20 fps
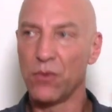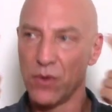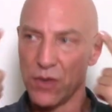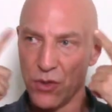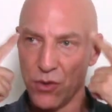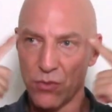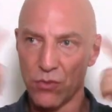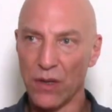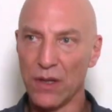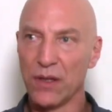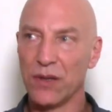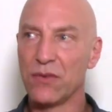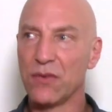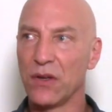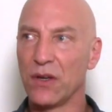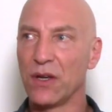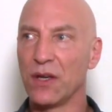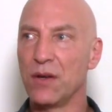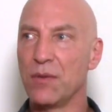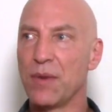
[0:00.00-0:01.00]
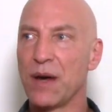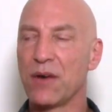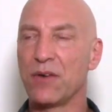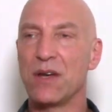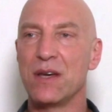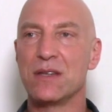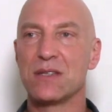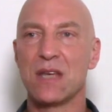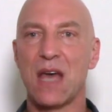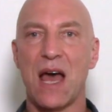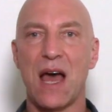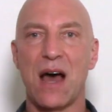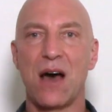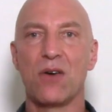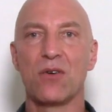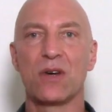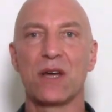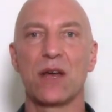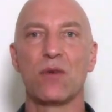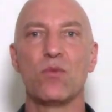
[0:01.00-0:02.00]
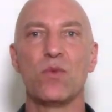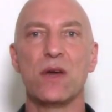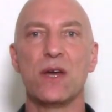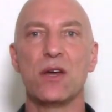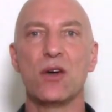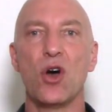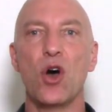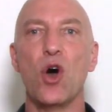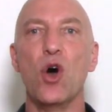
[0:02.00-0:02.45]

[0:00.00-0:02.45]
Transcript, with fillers: what you're really thinking about is how can we